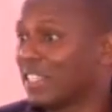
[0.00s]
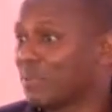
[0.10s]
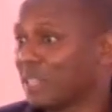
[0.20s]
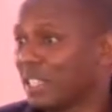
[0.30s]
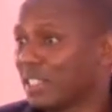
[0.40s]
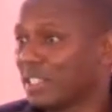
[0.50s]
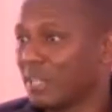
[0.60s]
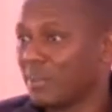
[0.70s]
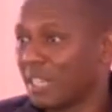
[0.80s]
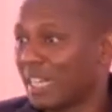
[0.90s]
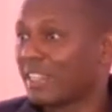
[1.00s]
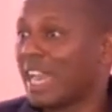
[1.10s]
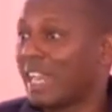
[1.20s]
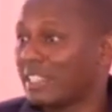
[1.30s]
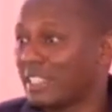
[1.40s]
especially something like the
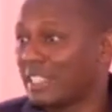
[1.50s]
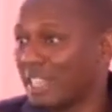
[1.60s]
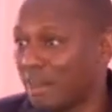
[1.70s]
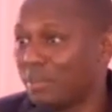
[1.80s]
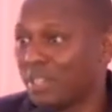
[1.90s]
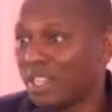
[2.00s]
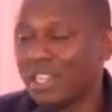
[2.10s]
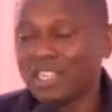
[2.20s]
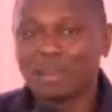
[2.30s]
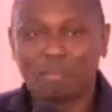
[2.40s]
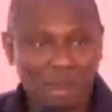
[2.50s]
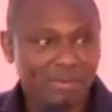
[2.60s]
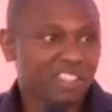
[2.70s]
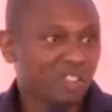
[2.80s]
ICT hubs. It's a perfect